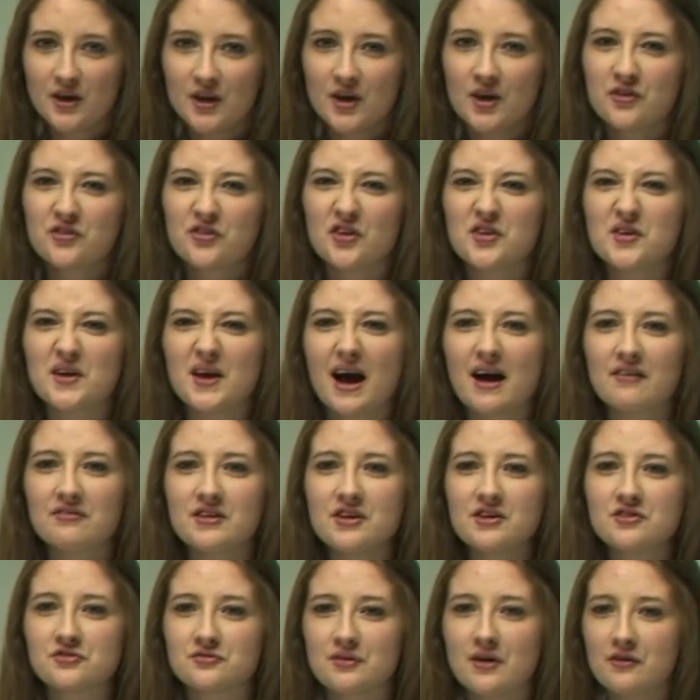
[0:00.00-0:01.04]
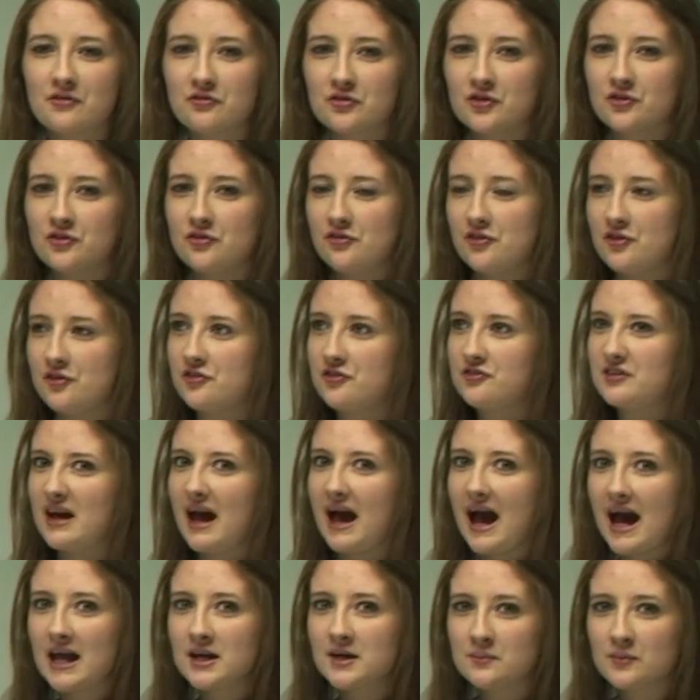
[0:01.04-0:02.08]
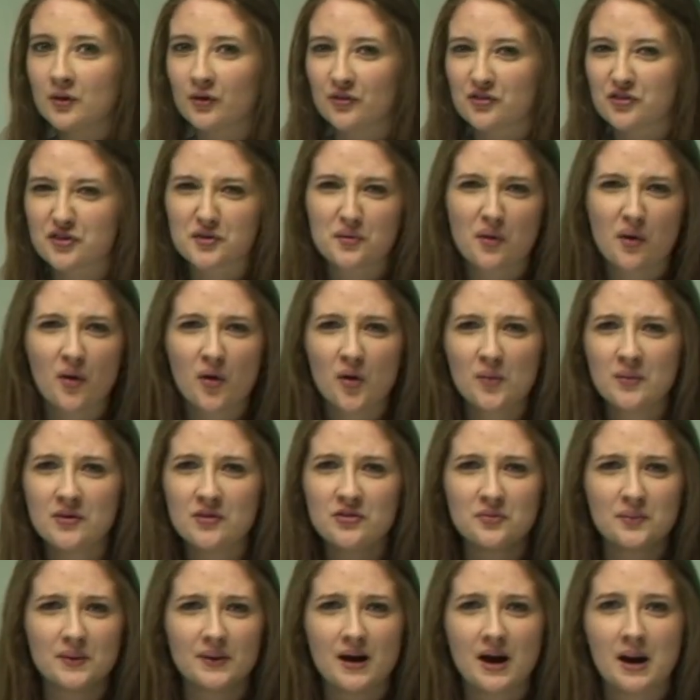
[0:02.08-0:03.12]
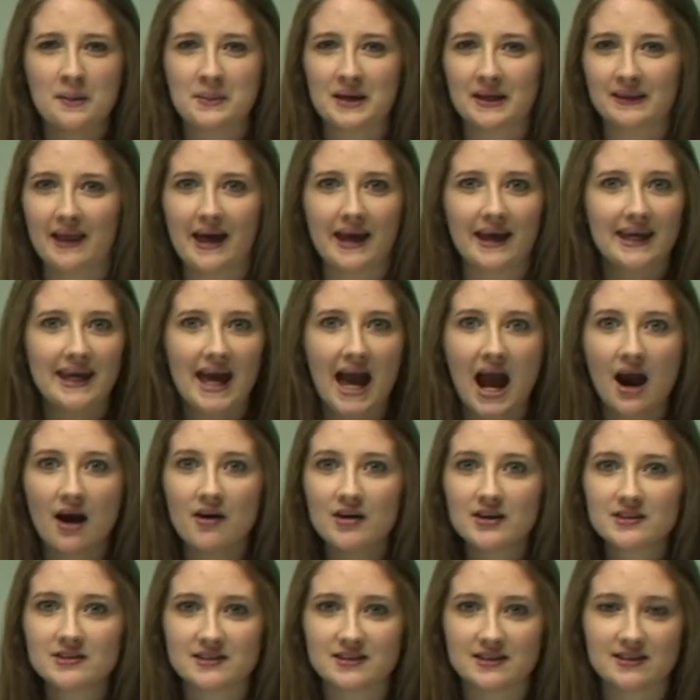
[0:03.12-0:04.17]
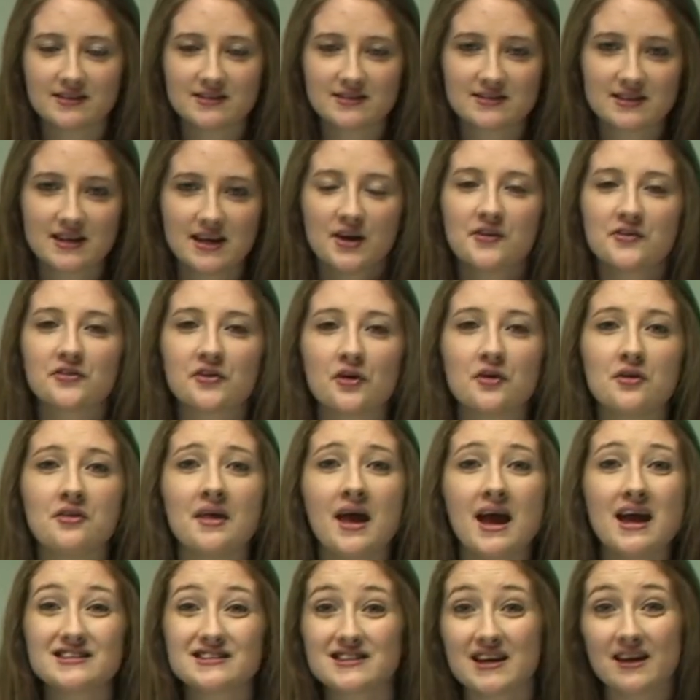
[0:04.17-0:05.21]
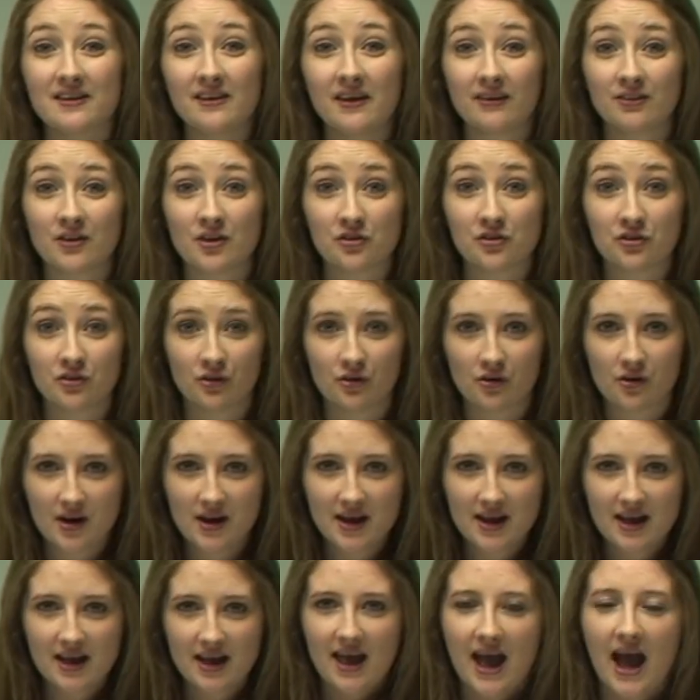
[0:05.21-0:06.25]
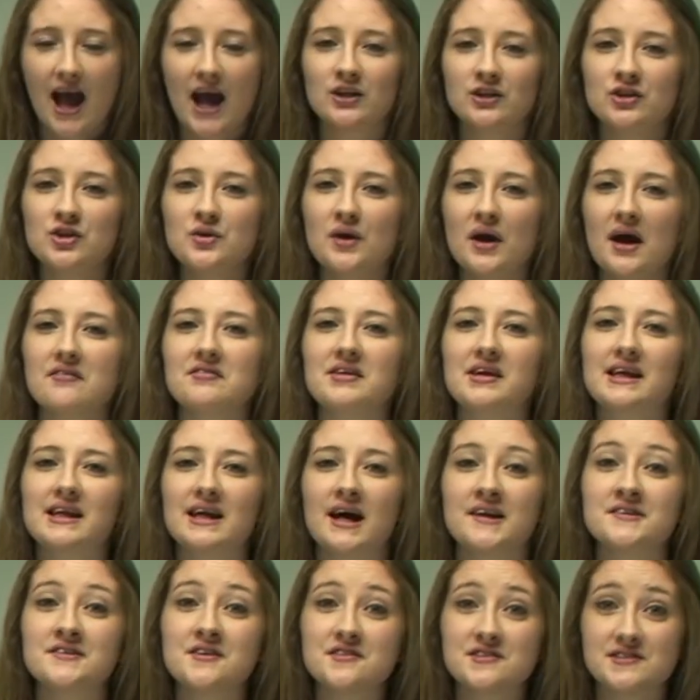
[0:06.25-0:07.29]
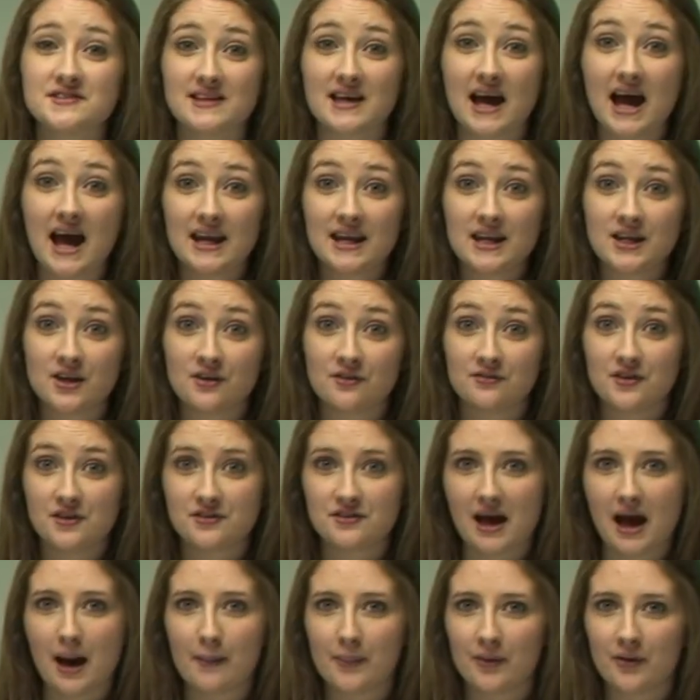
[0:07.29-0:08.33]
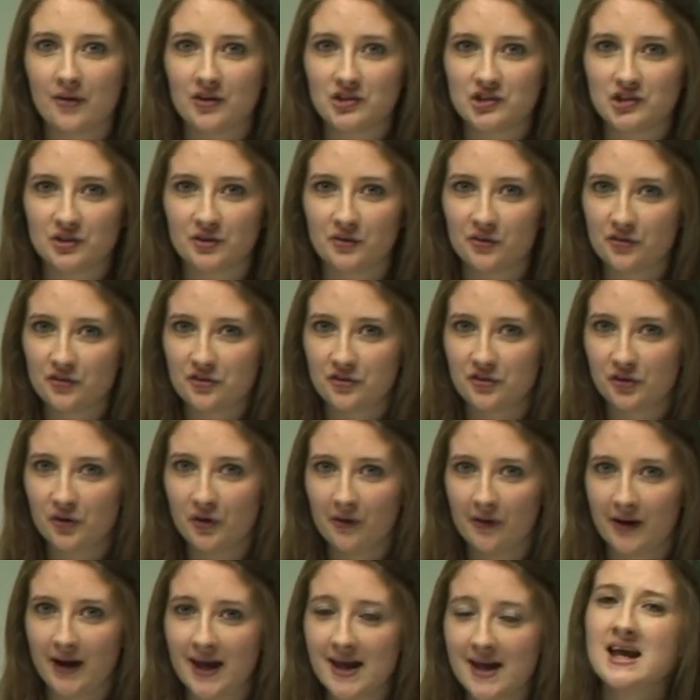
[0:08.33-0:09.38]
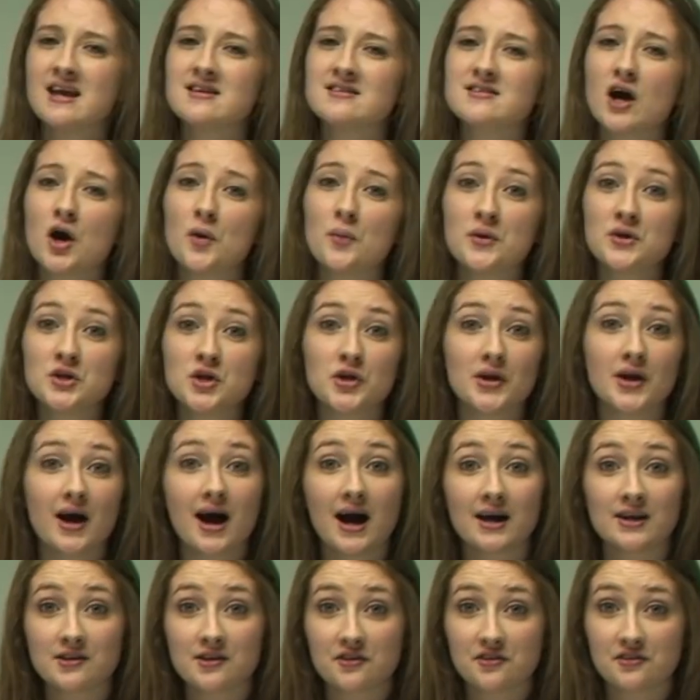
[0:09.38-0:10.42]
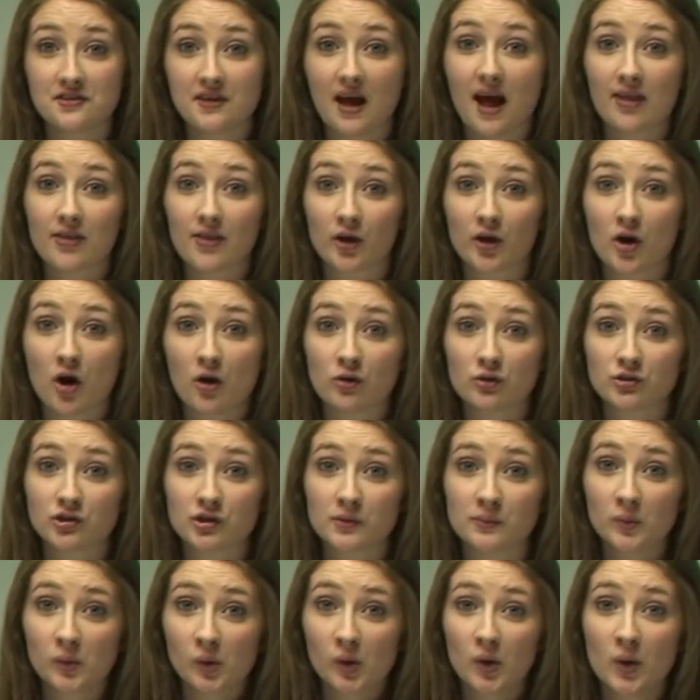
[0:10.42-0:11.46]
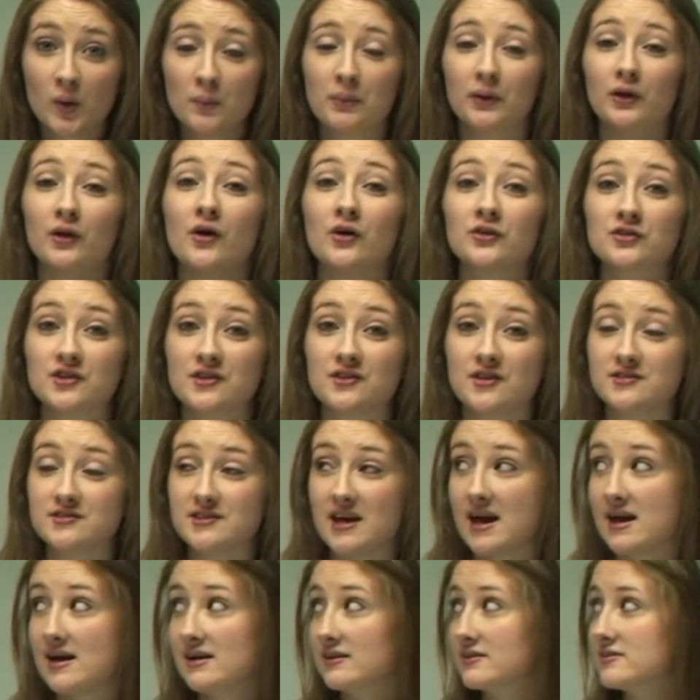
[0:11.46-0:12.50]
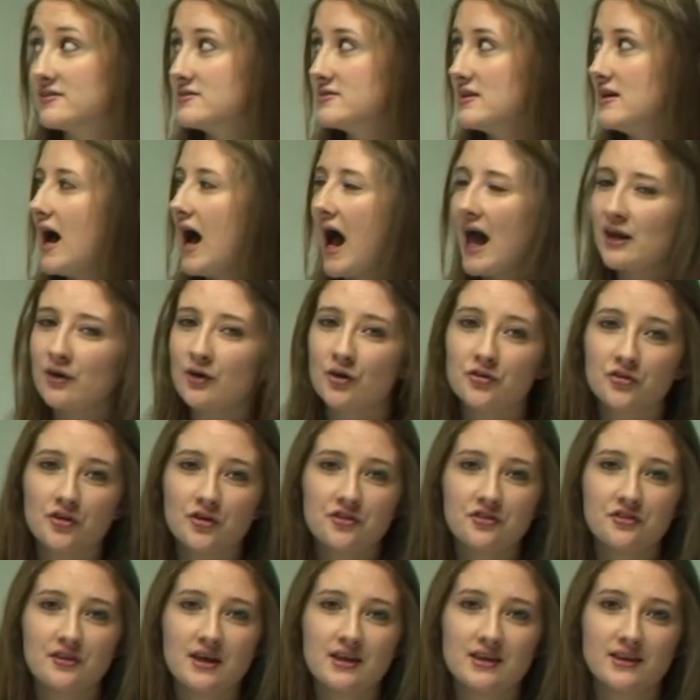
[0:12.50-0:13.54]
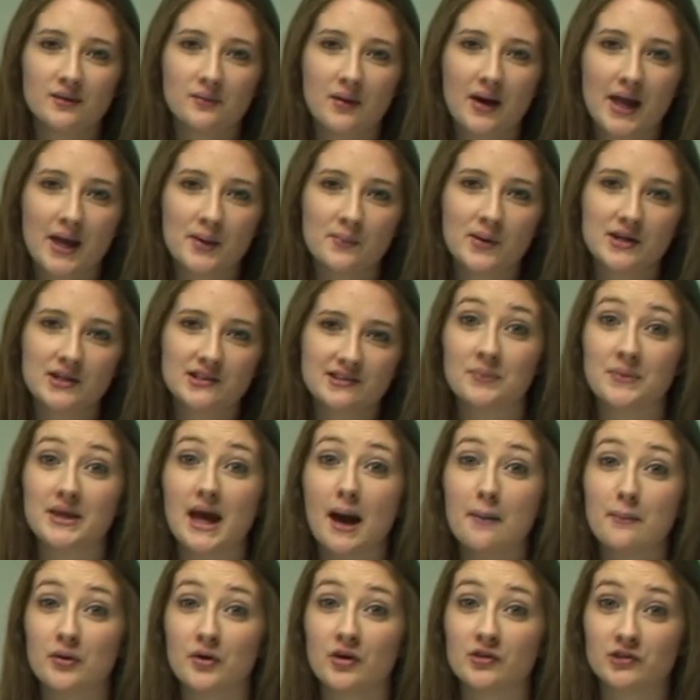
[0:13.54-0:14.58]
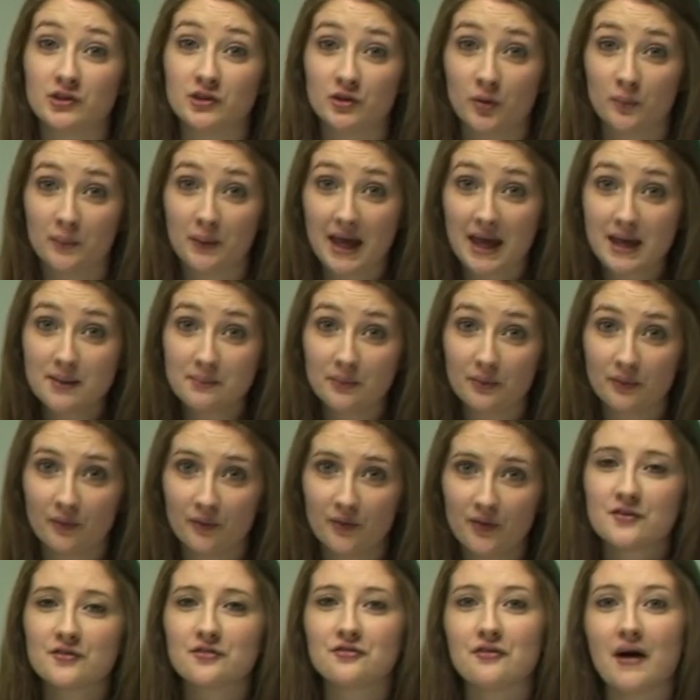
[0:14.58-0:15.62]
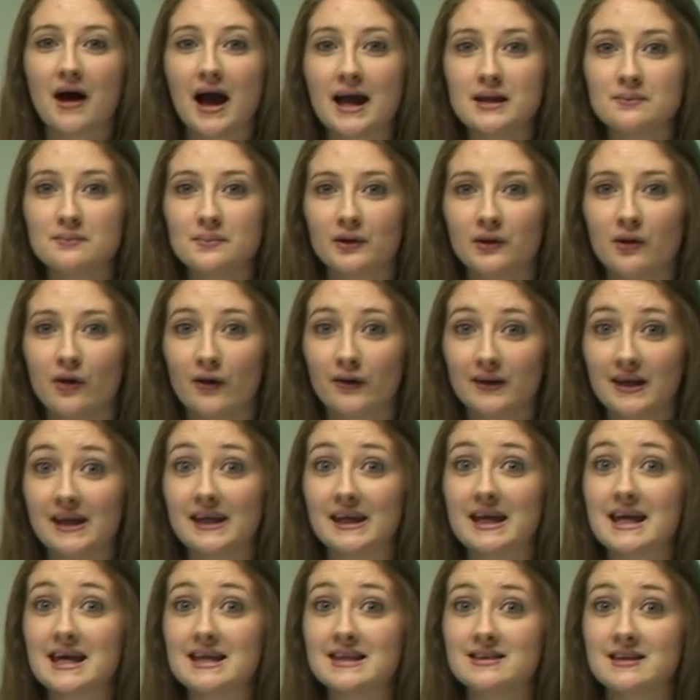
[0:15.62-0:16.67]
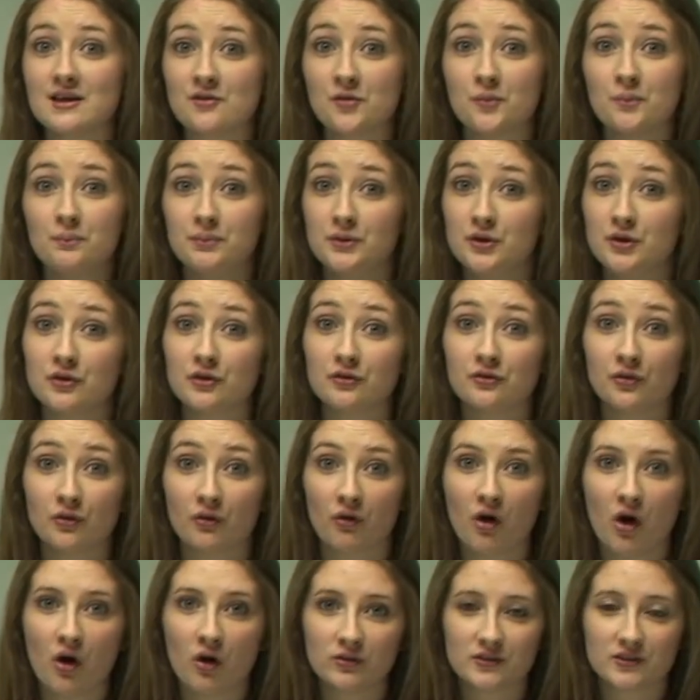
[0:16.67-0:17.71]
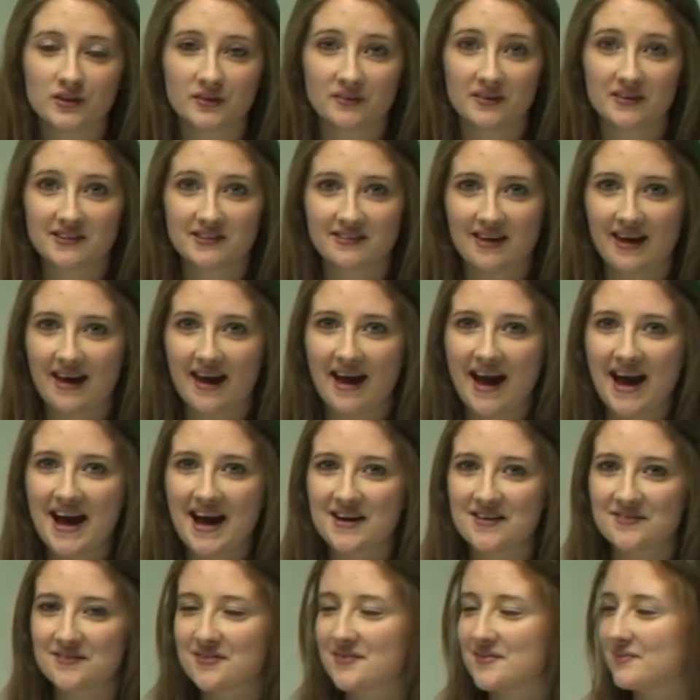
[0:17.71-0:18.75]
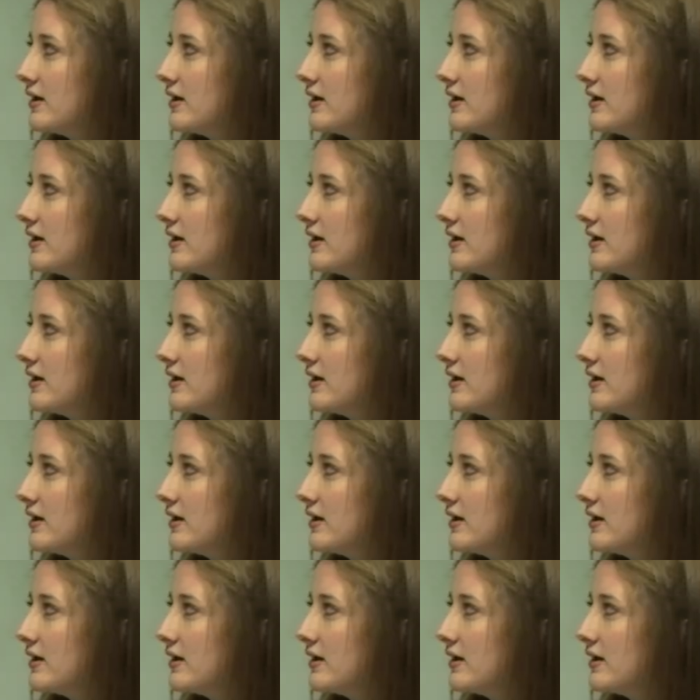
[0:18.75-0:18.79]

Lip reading: So you have these references to animals who are almost becoming like characters. So they're telling the story, and you having an understanding of this Aboriginal story is helping you to understand the culture more, belong to the text, and also see the way in which the Aboriginal people find belonging in this beautiful culture which they have.